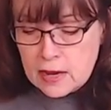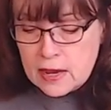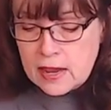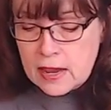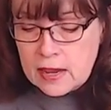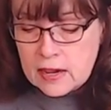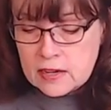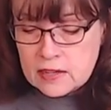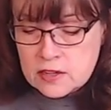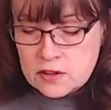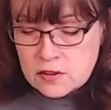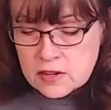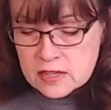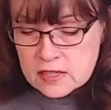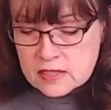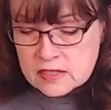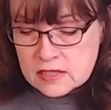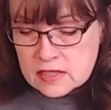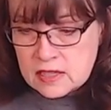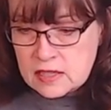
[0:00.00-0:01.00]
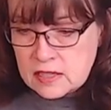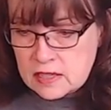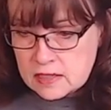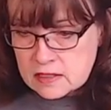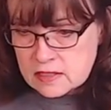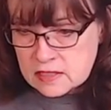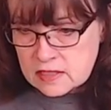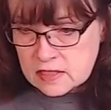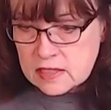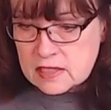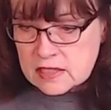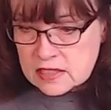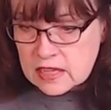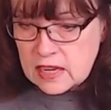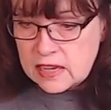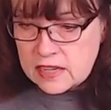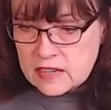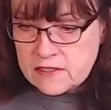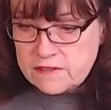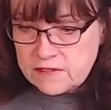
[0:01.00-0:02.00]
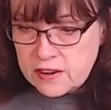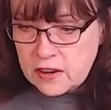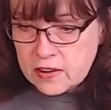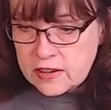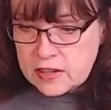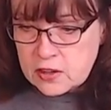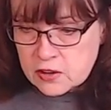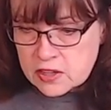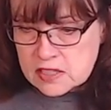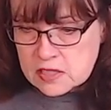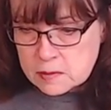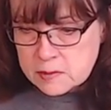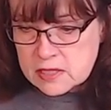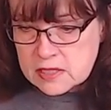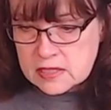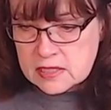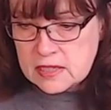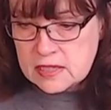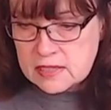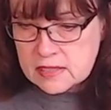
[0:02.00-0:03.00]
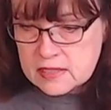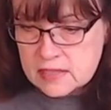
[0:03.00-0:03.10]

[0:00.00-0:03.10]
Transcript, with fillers: And you can see it's it's kind of very Christmassy. It's